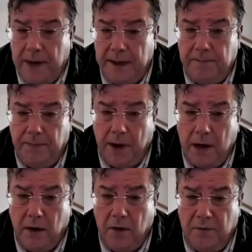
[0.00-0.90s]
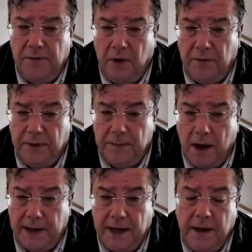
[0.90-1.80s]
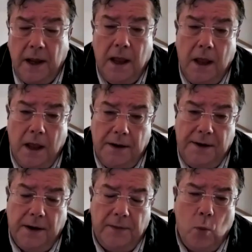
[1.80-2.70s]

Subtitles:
see this will be a big part of the market.